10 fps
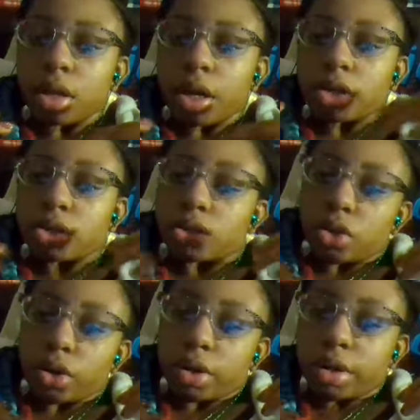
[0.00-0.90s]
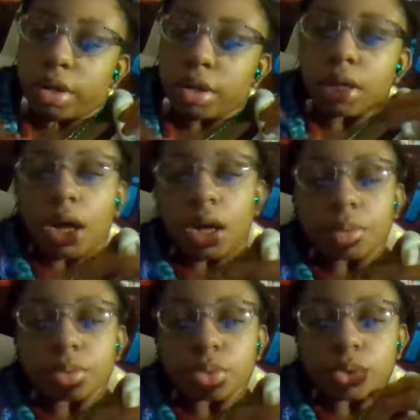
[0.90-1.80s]
at certain
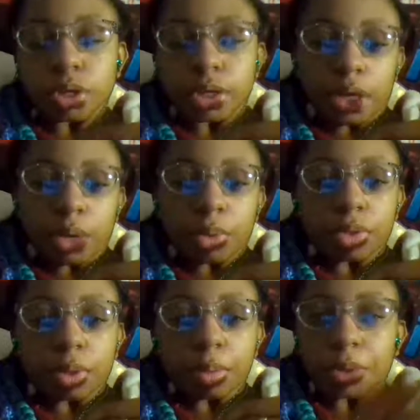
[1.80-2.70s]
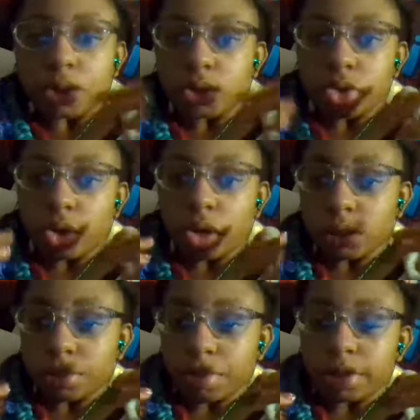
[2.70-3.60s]
times when you're hanging out with them, but they're not
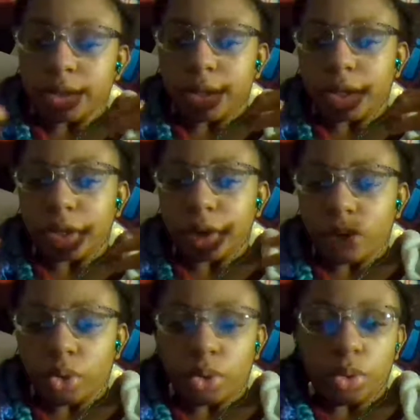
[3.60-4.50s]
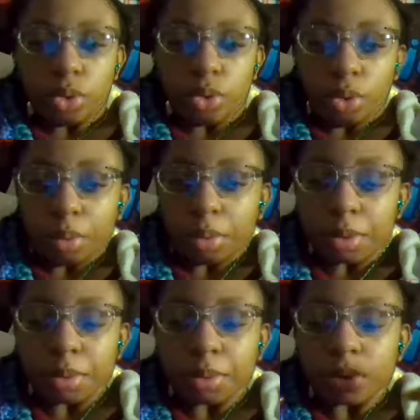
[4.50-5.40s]
smiling like normal
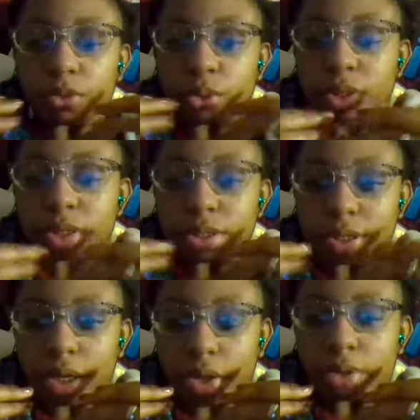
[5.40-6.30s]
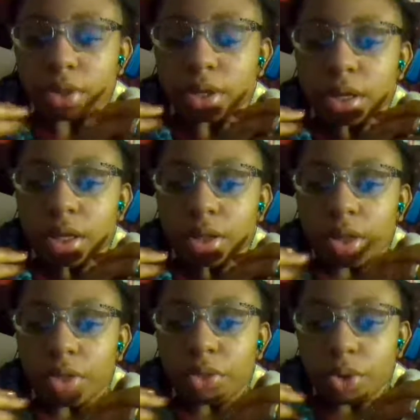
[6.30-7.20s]
people. If you could just tell
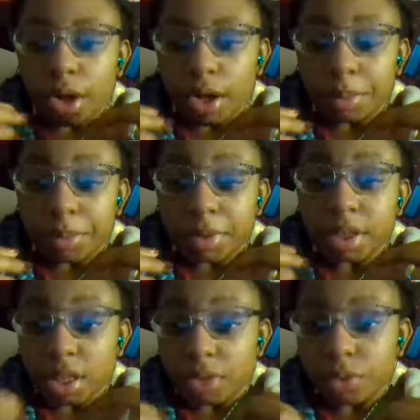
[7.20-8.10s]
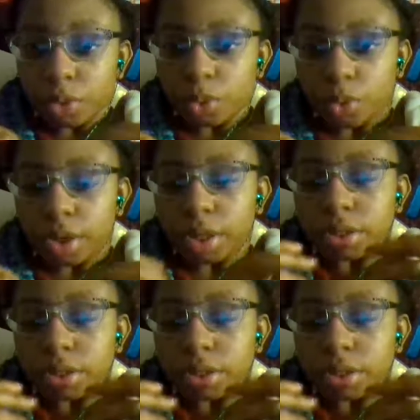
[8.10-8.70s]
that they're happy, even when